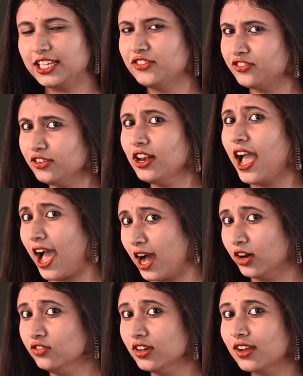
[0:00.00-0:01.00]
If you
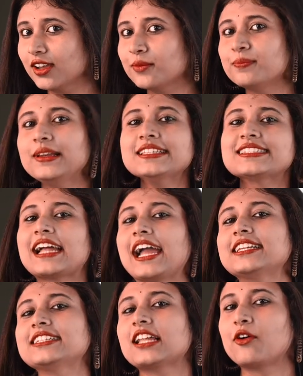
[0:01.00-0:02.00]
have, please
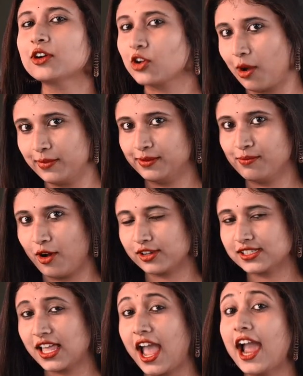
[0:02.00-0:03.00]
write in our comment box